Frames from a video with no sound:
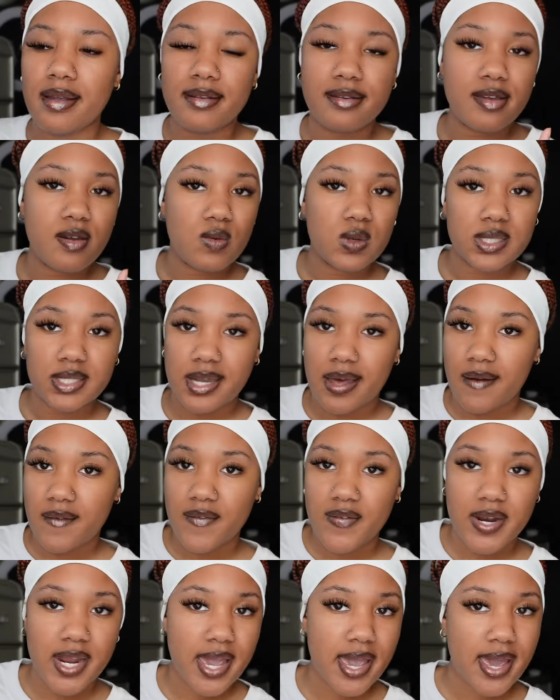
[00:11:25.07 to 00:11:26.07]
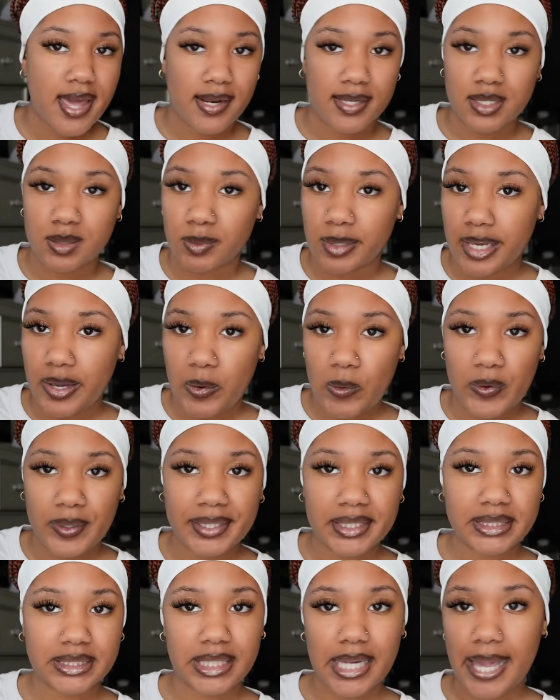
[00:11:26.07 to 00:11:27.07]
You was not finna have this man
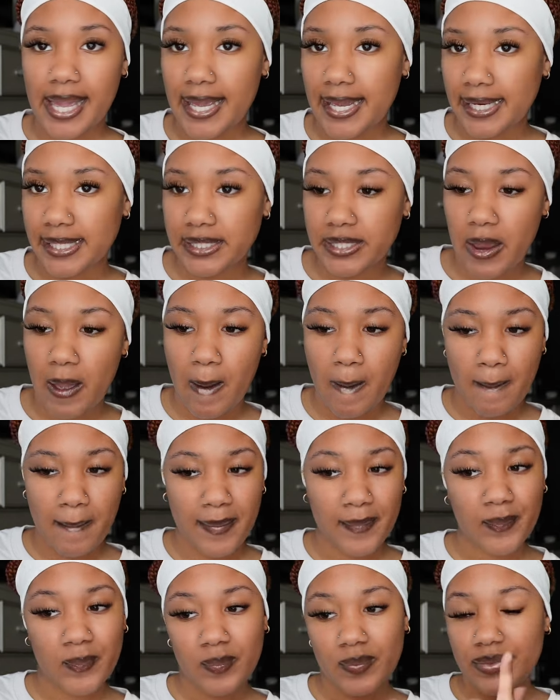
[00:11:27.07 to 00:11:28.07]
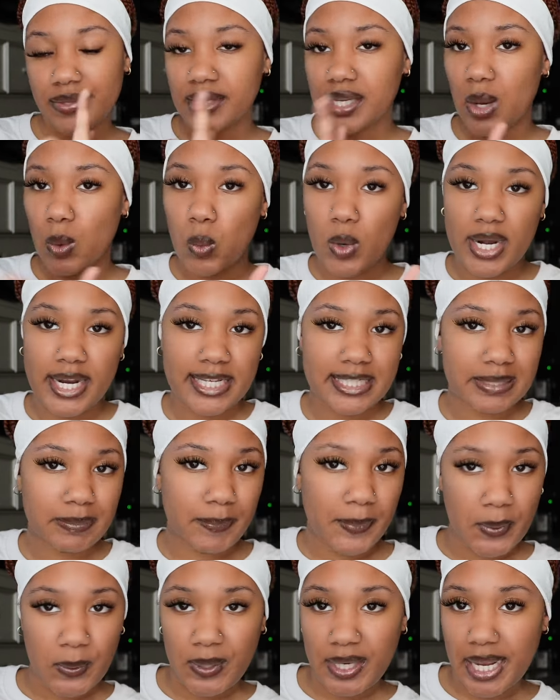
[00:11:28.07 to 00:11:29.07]
on the stage with his
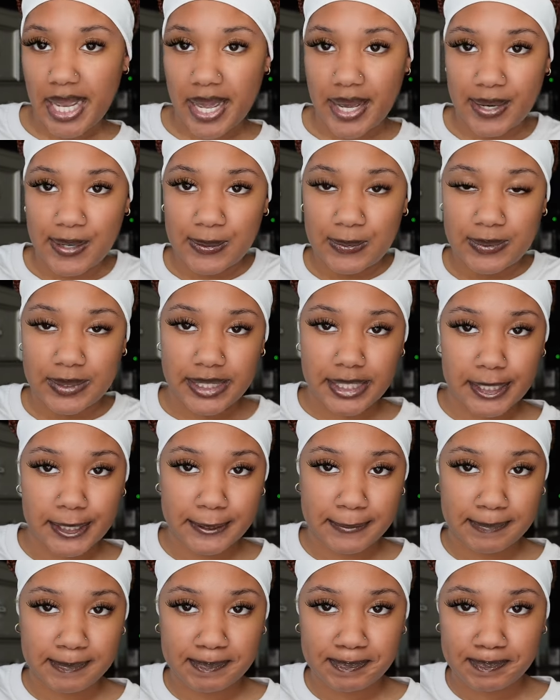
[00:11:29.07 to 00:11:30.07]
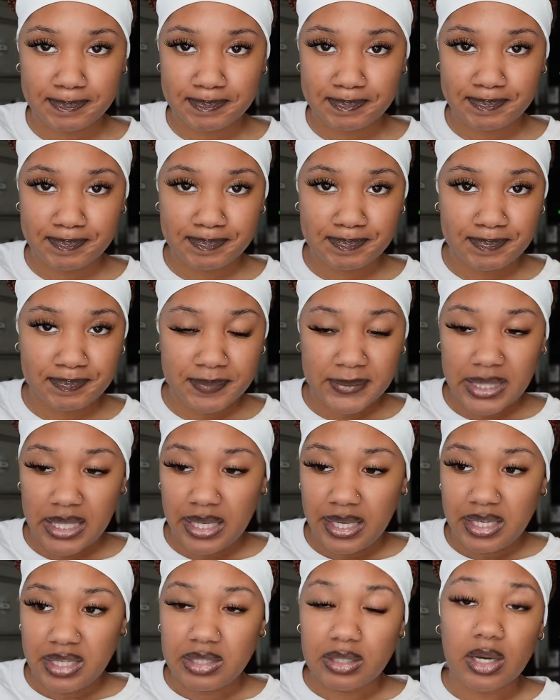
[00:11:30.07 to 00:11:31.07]
booty out.
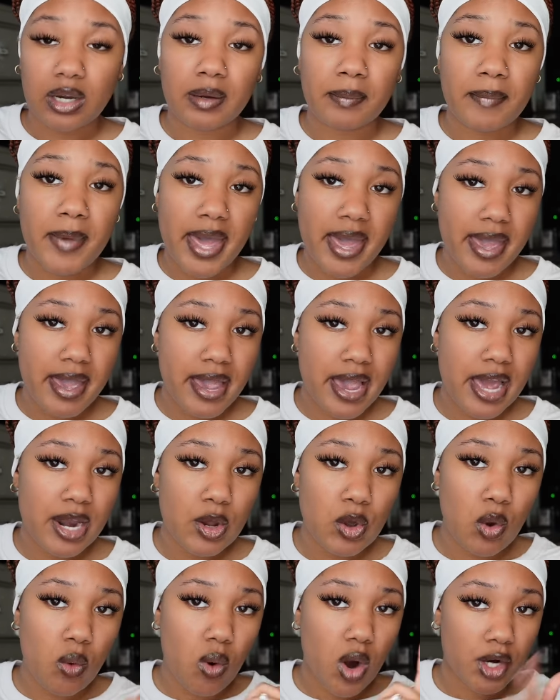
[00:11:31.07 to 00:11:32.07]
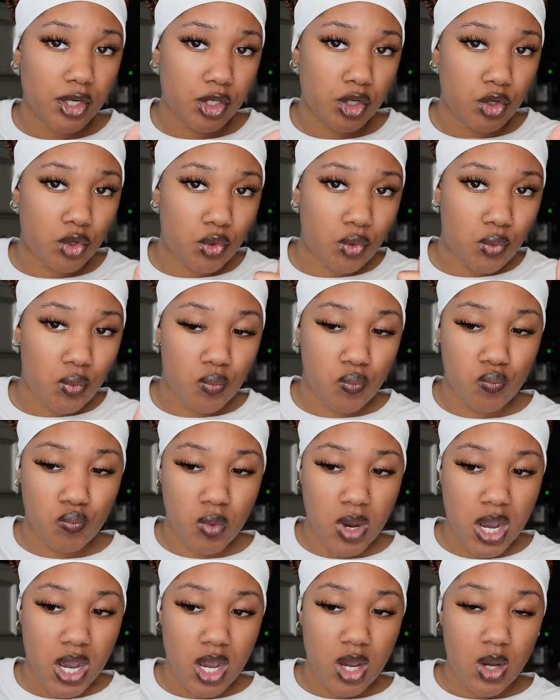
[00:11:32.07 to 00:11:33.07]
Young man, who are you
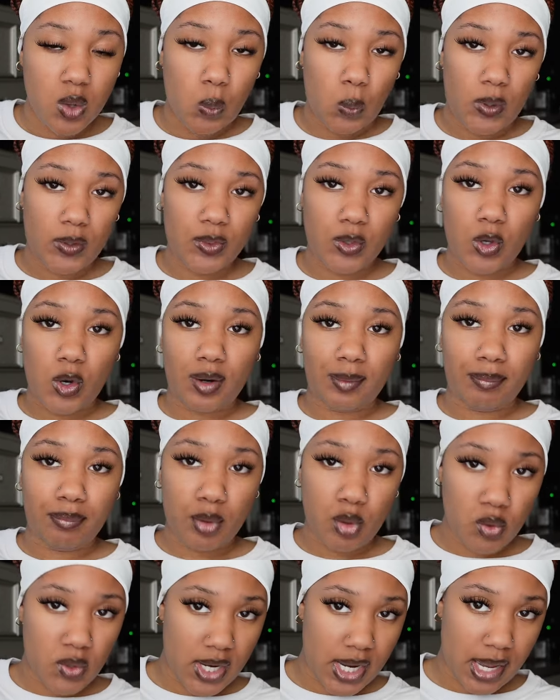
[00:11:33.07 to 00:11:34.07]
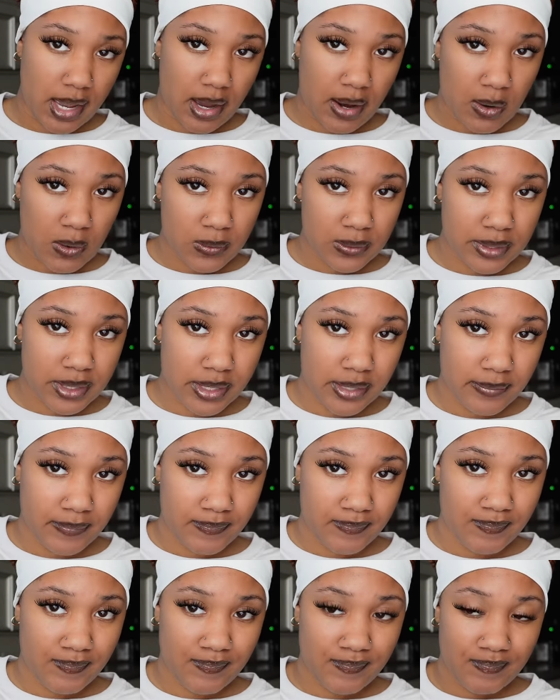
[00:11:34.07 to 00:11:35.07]
with your booty out?
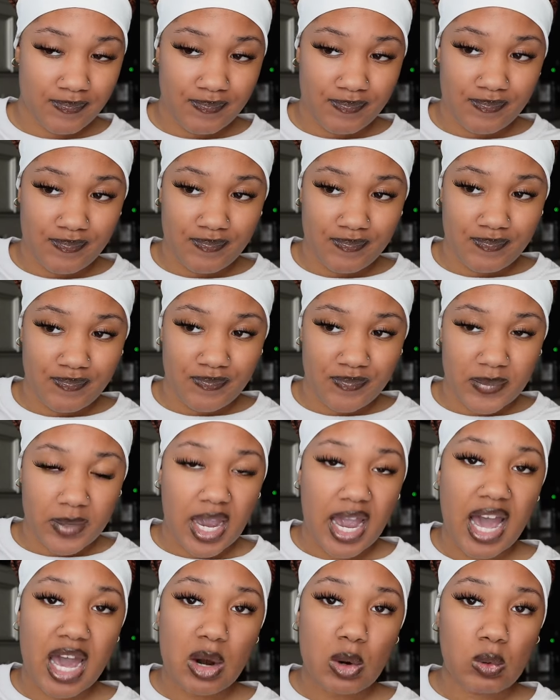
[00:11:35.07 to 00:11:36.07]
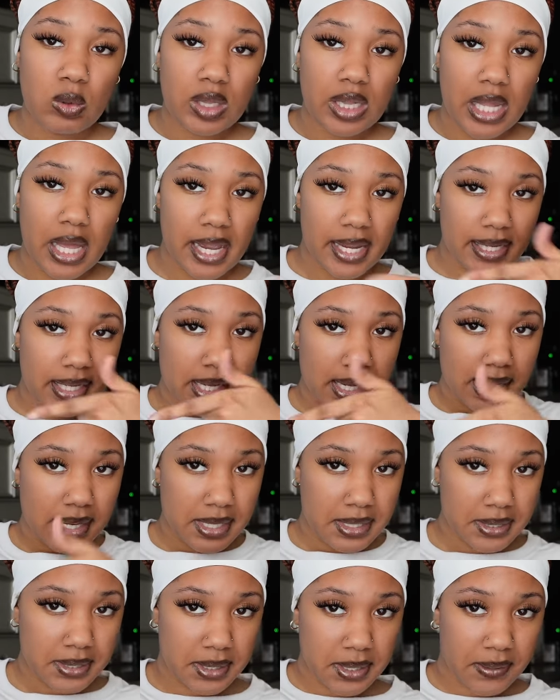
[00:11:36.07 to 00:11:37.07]
I don't like
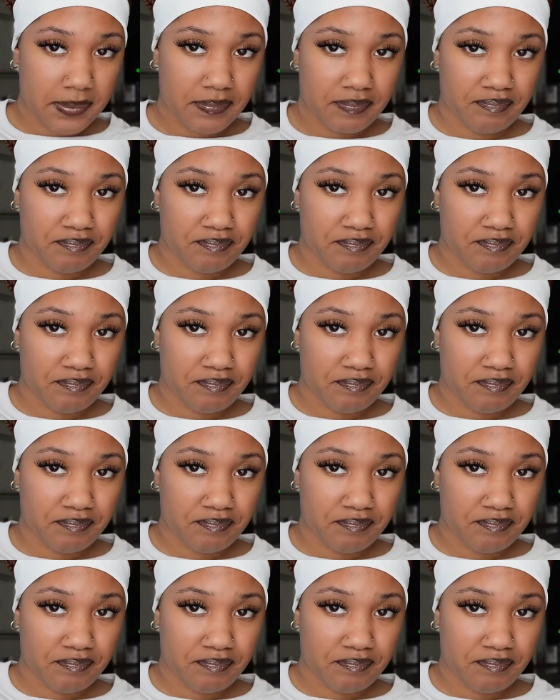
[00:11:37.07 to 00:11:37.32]
it.